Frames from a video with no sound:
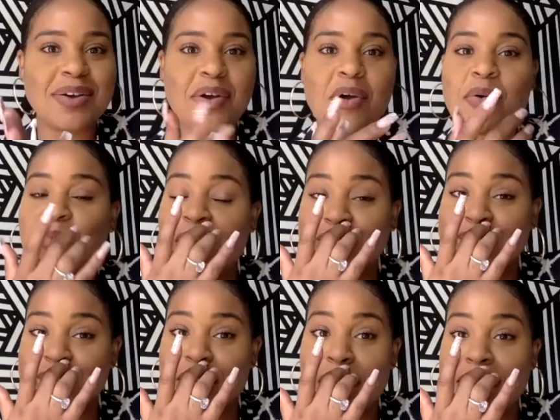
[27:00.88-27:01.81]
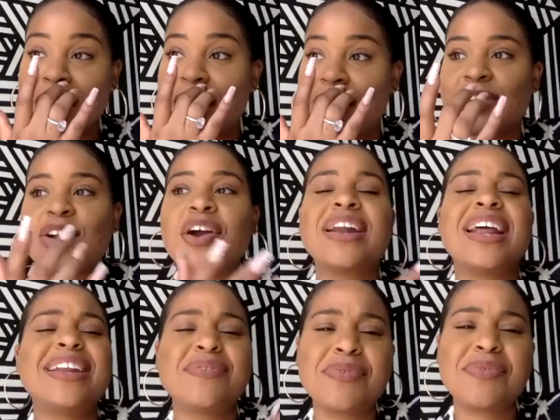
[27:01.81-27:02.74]
home. I got in the car, and I
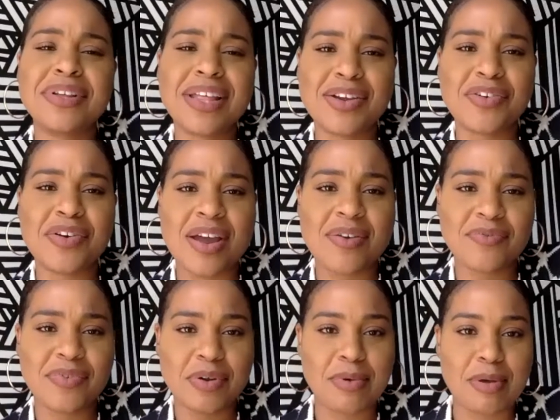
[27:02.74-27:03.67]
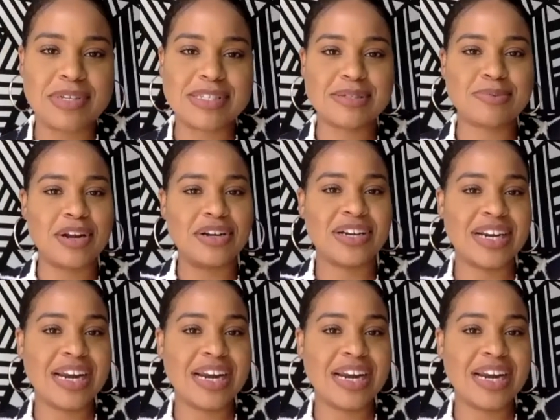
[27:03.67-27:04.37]
didn't want to like cry in front of my business partner.